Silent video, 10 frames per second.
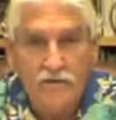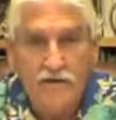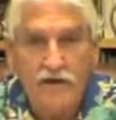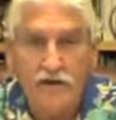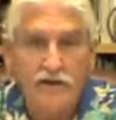
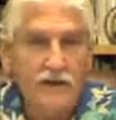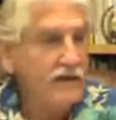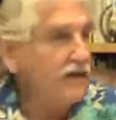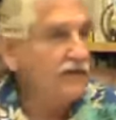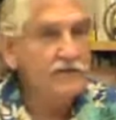because
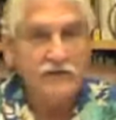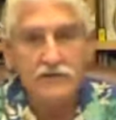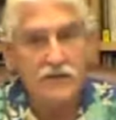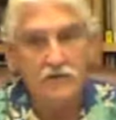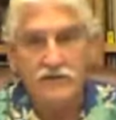this
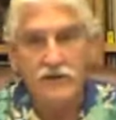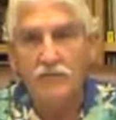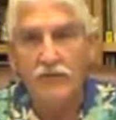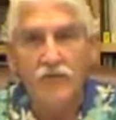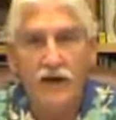is so
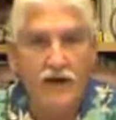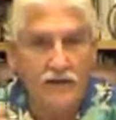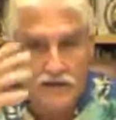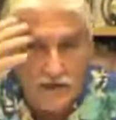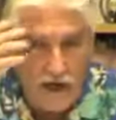simple that
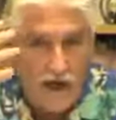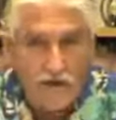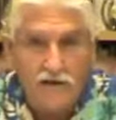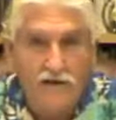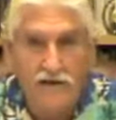a
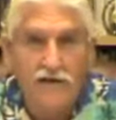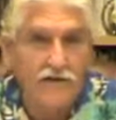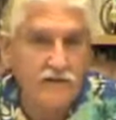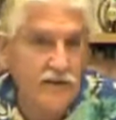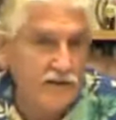child could
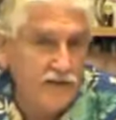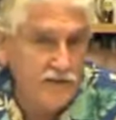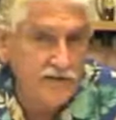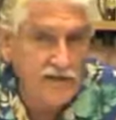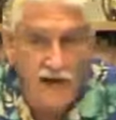learn this easy.